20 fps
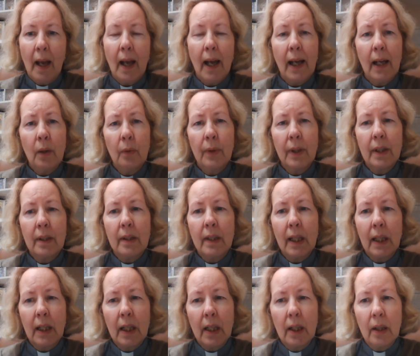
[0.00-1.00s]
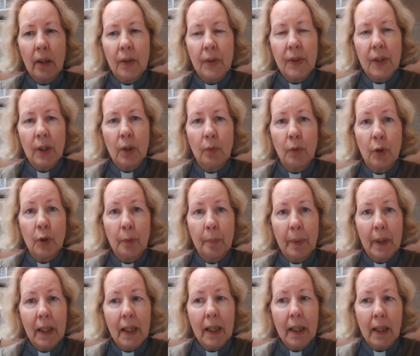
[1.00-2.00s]
How ridiculous it would
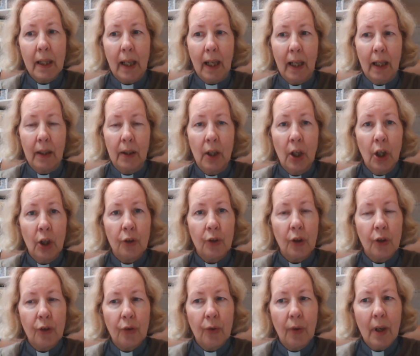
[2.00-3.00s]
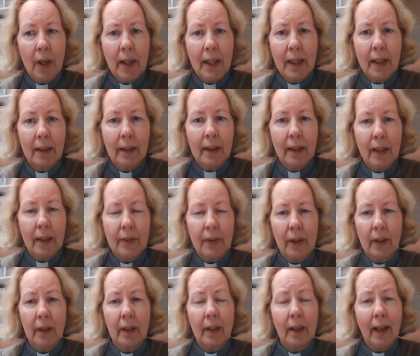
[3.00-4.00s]
be then to try and get
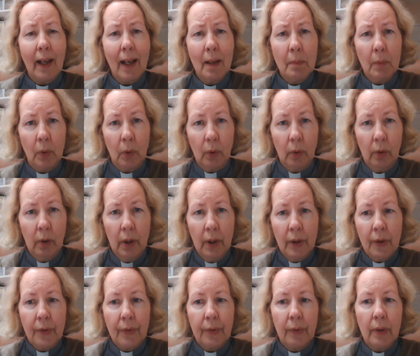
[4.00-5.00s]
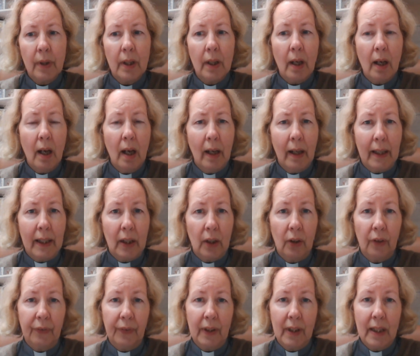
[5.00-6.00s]
a camel through the eye
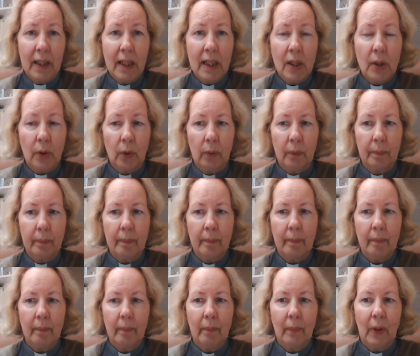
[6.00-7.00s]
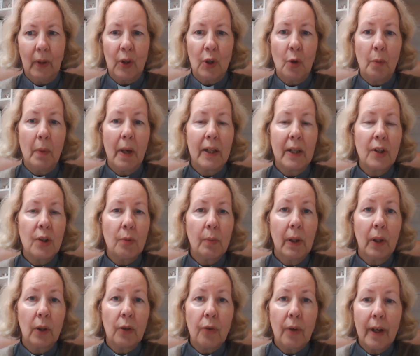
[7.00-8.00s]
of a needle. You might as
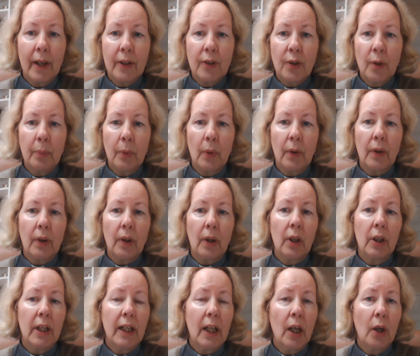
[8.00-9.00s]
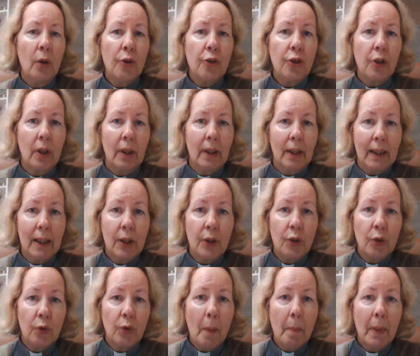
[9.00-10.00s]
well try to put the ocean
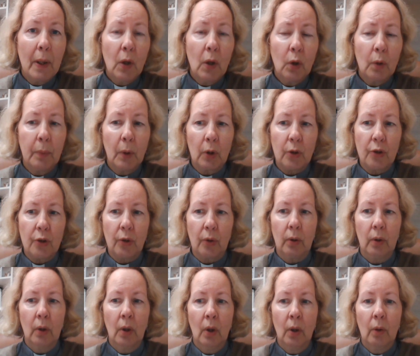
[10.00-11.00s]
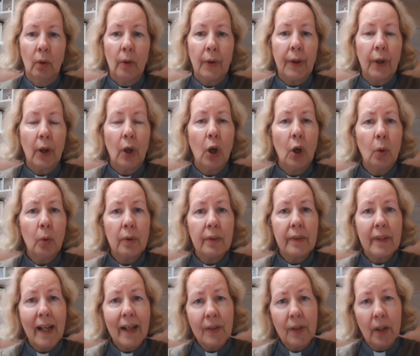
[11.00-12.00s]
into a milk bottle or the whole
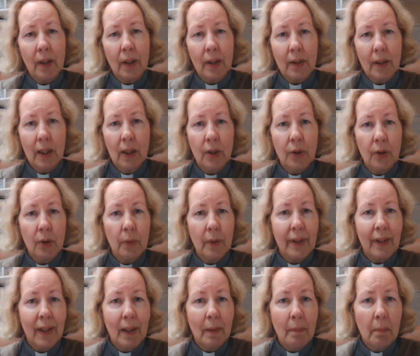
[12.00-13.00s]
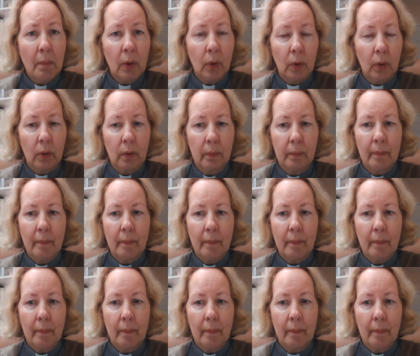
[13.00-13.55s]
desert into a thimble.